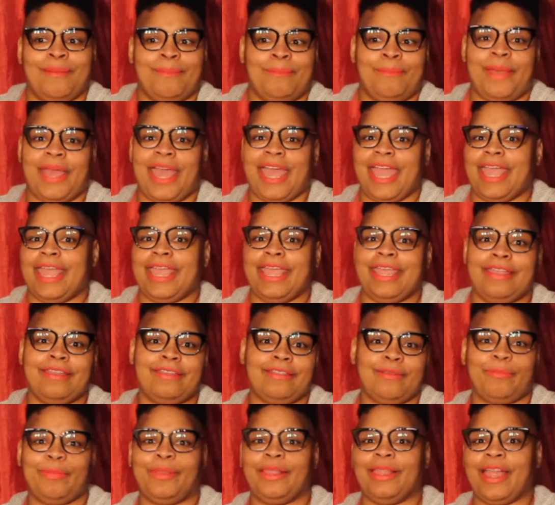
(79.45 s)
pay
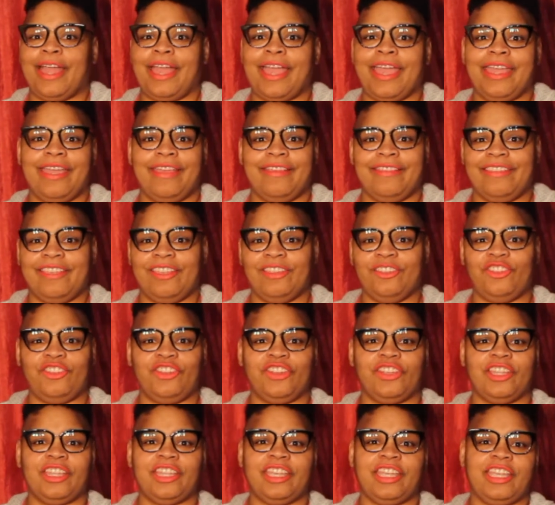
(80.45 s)
to play
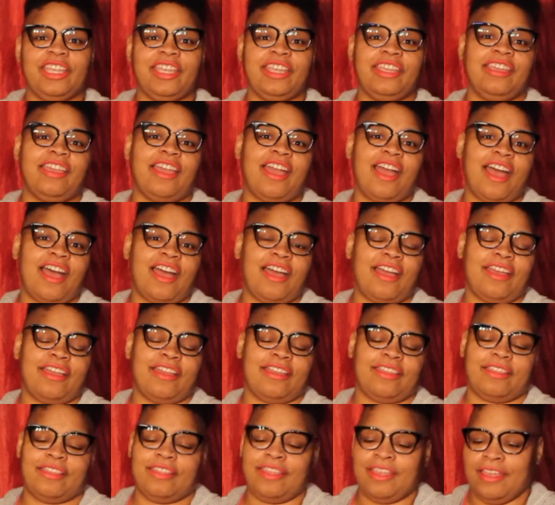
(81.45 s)
essentially,
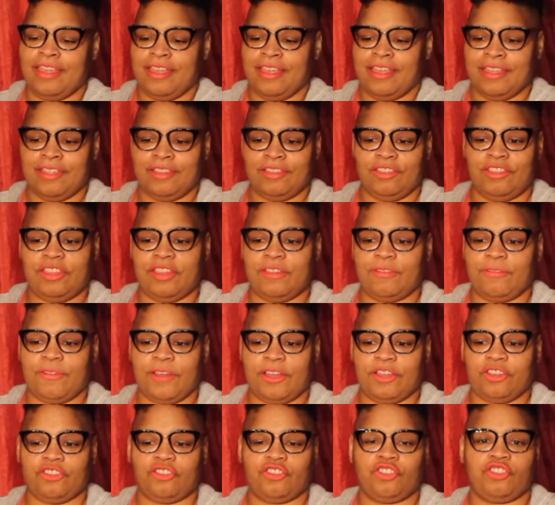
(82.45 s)

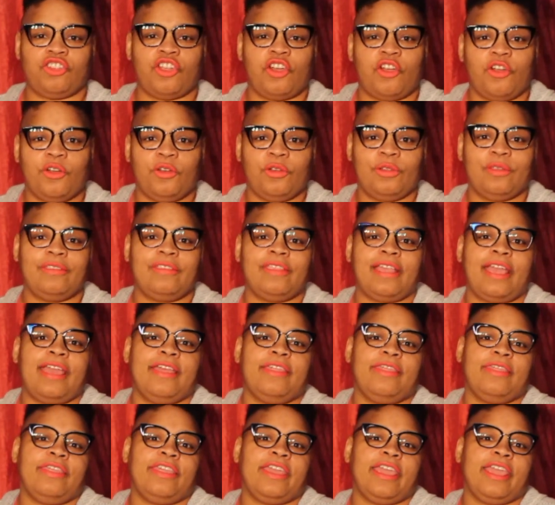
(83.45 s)
different shows
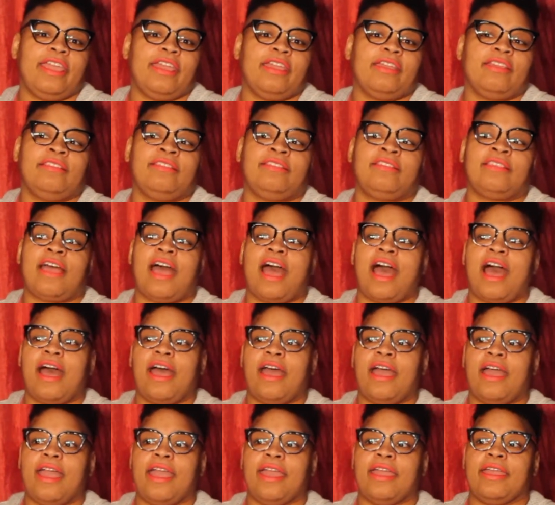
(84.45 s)
and things.
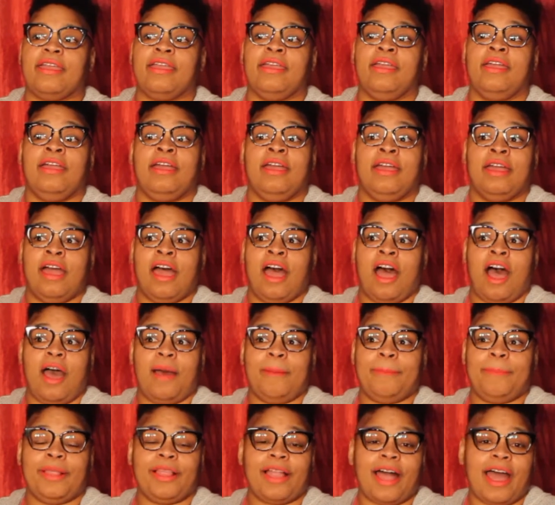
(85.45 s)
I
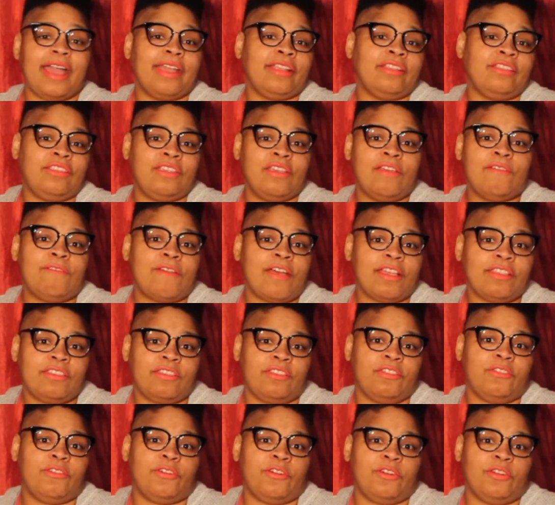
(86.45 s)
applied to
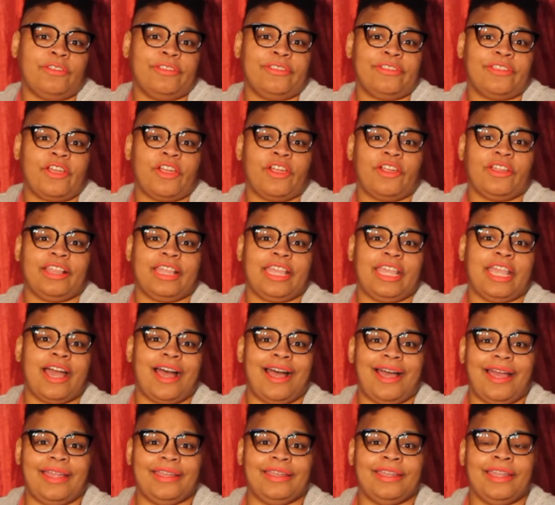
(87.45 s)
festivals early
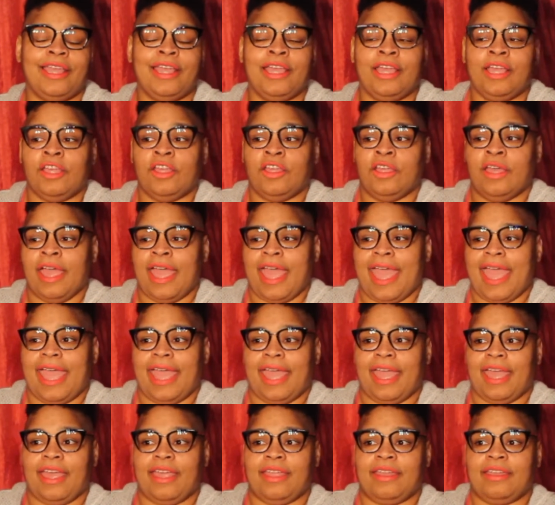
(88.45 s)
on
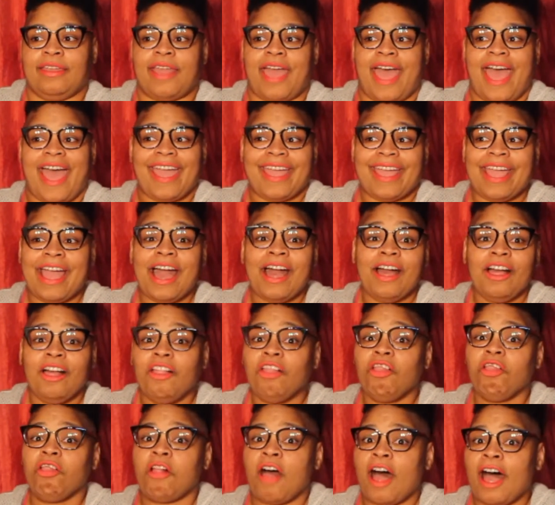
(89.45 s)
and I got a
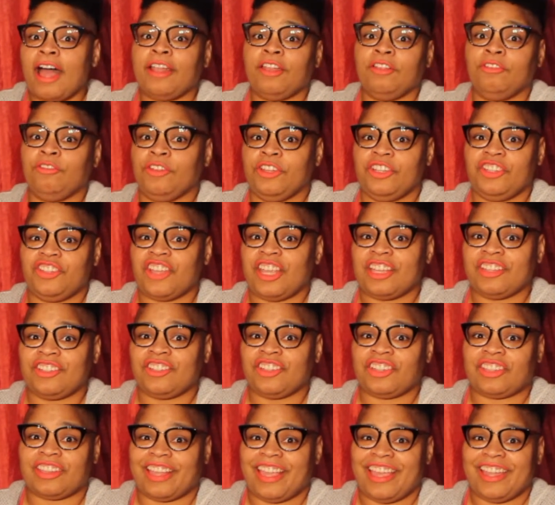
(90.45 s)
lot of
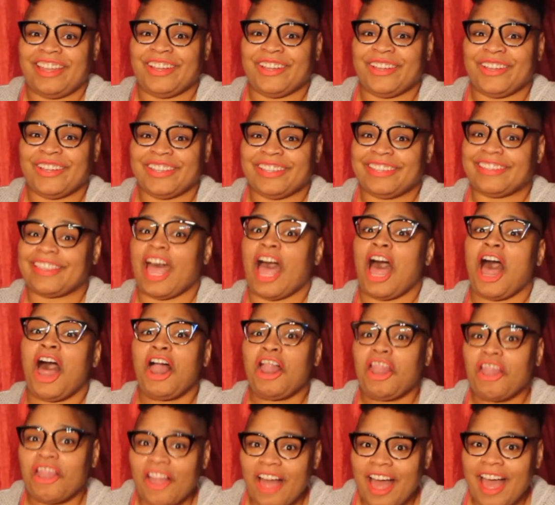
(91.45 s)
rejection letters, a
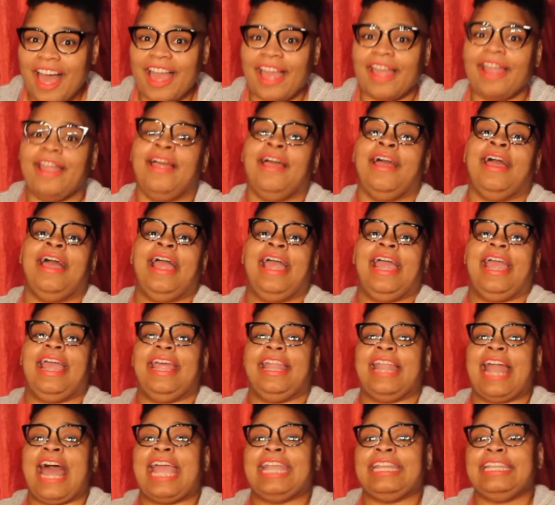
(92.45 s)
lot.
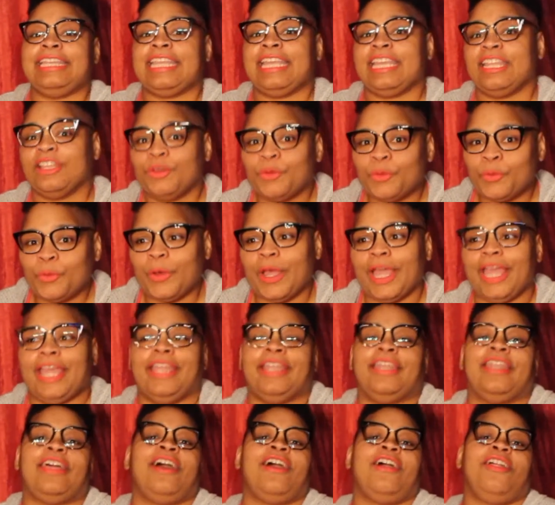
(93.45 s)
And I didn't
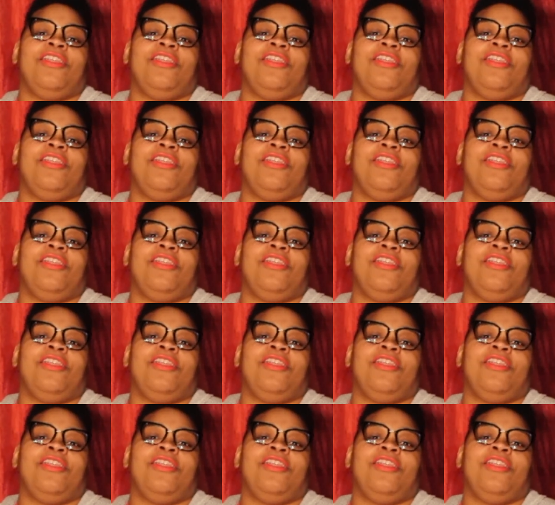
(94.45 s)
win.